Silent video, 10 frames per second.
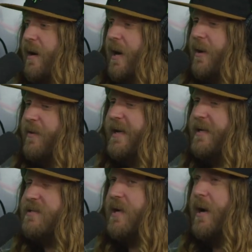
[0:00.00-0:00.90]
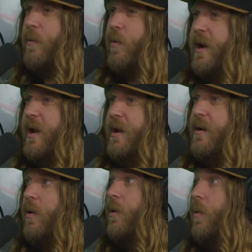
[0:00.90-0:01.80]
uh,
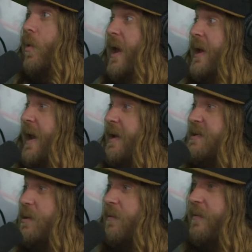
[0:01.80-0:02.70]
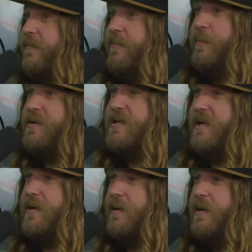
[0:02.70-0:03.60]
winning or not winning, getting silver from
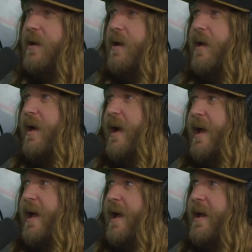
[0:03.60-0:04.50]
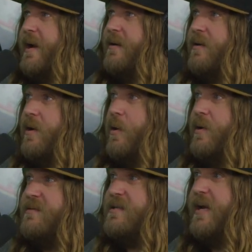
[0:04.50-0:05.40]
Brazil. And, you know,
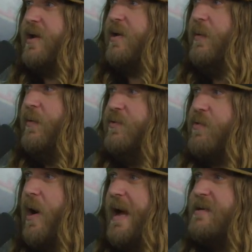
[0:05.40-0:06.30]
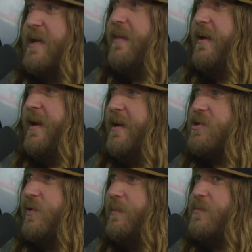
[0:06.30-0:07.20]
you've seen a huge rise, I think, in
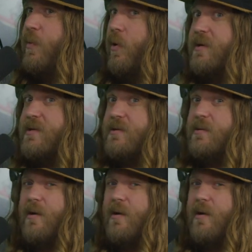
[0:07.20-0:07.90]
extreme sports.